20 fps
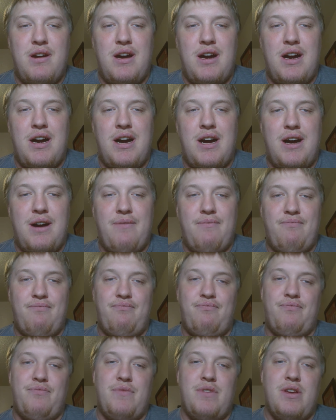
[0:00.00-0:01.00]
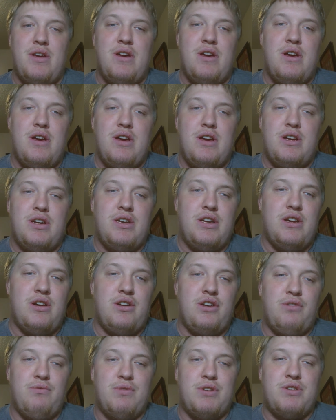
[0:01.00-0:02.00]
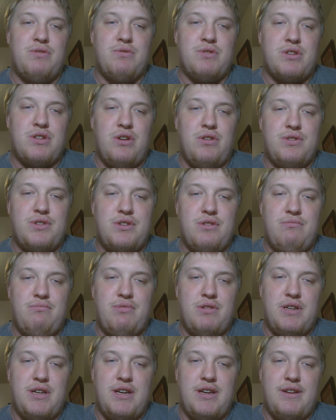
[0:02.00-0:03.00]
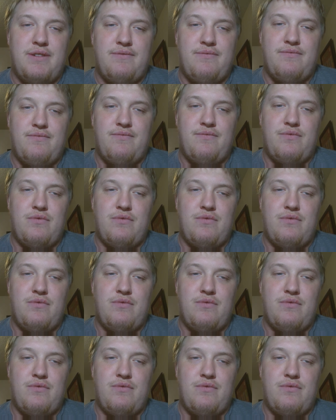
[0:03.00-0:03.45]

You wish it was closer, but